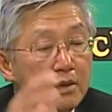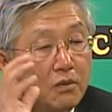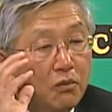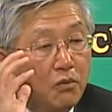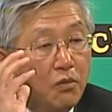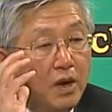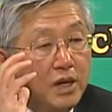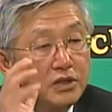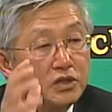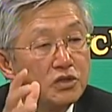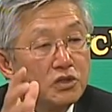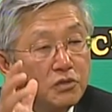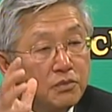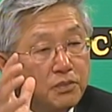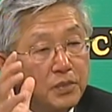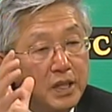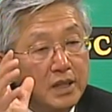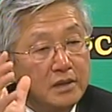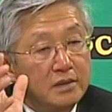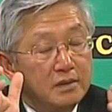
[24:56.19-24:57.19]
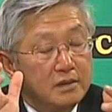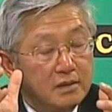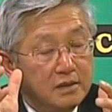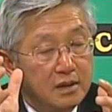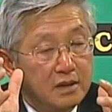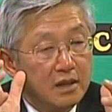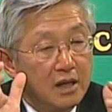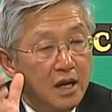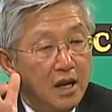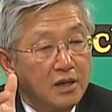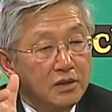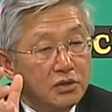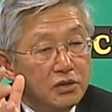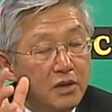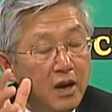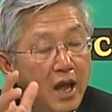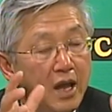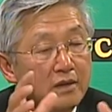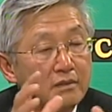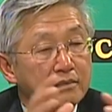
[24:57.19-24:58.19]
Once you bid the
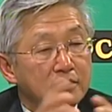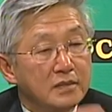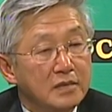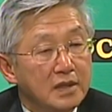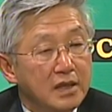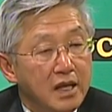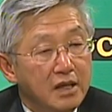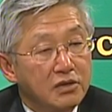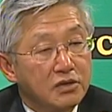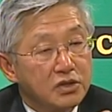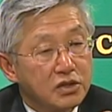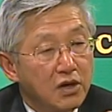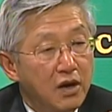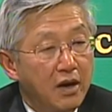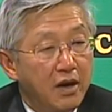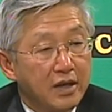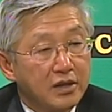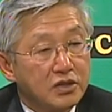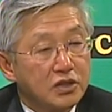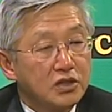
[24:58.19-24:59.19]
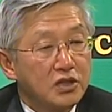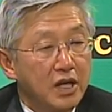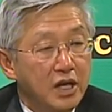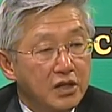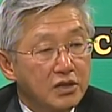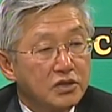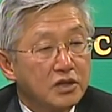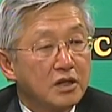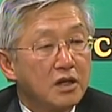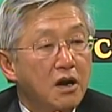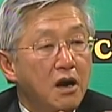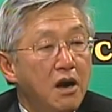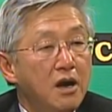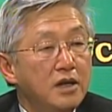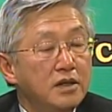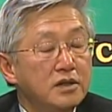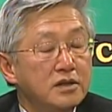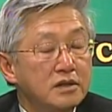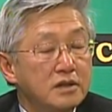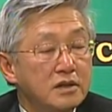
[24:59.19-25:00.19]
contract, then you start exchange the cards.